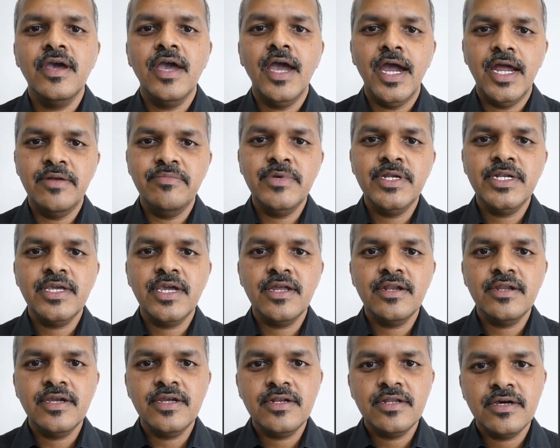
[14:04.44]
Admin can
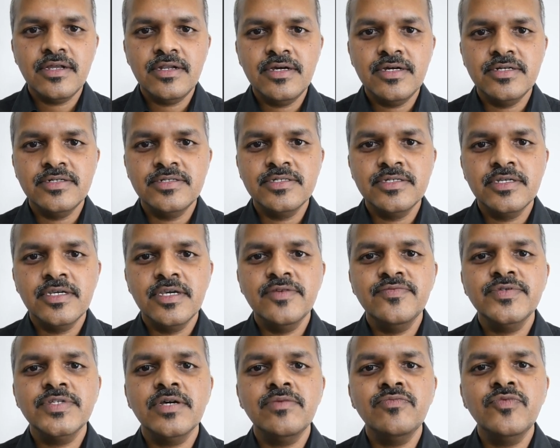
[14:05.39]
get alerts
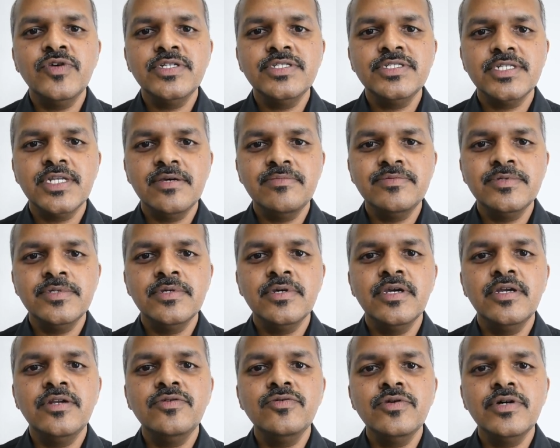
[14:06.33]
if someone steps
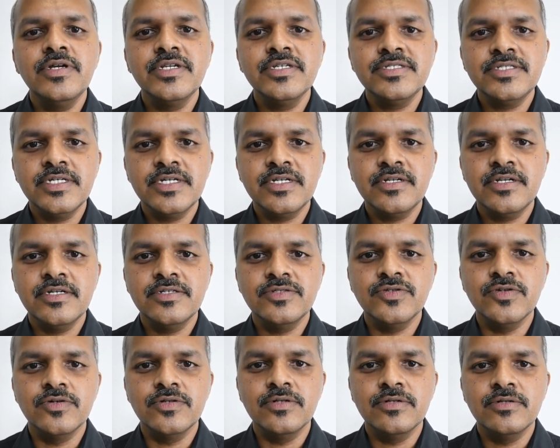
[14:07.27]
into a restricted
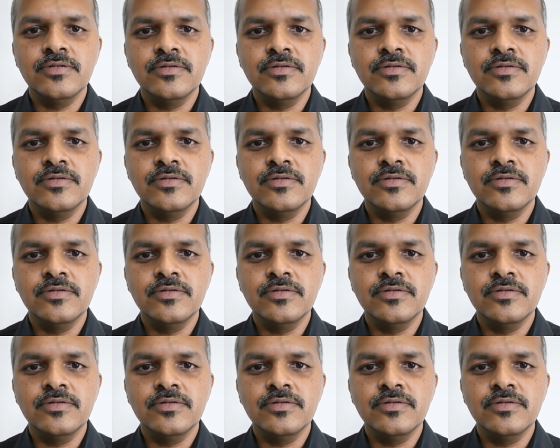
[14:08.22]
zone.